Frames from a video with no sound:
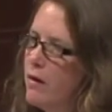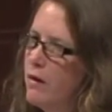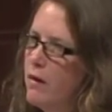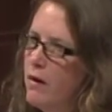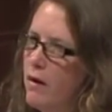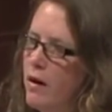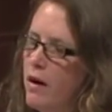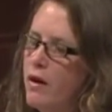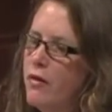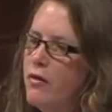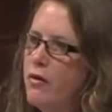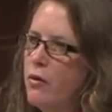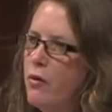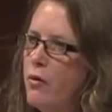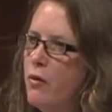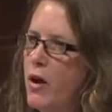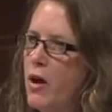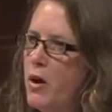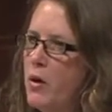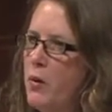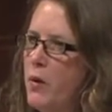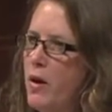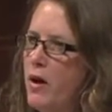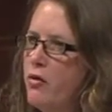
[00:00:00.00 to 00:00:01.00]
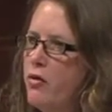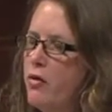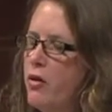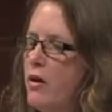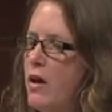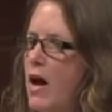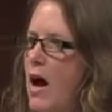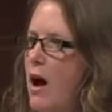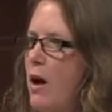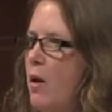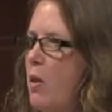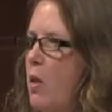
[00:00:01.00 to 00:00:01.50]
That's a great question.
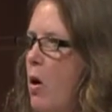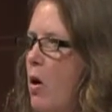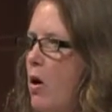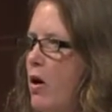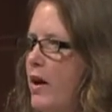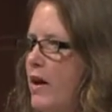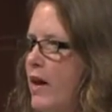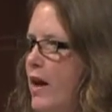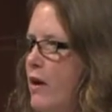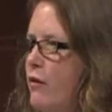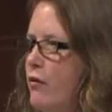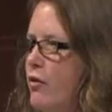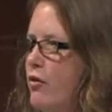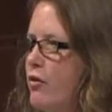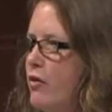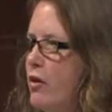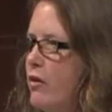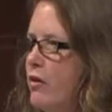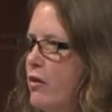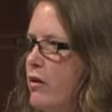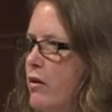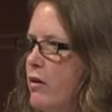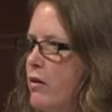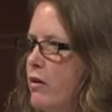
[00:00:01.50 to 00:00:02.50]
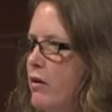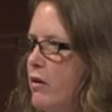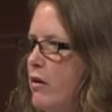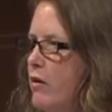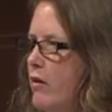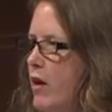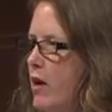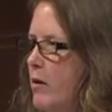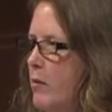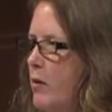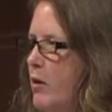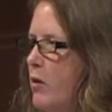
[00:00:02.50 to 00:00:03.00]
How long on average does it
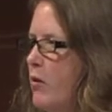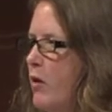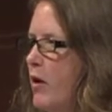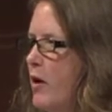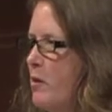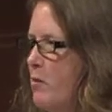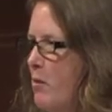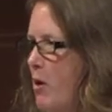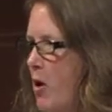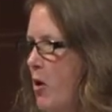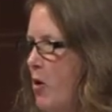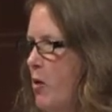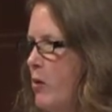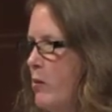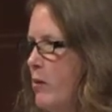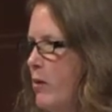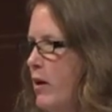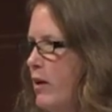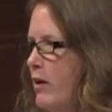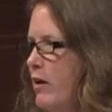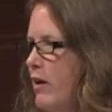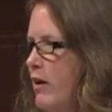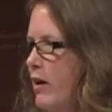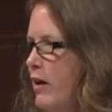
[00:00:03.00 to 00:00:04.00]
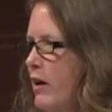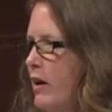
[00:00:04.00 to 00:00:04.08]
take me to write a poem? And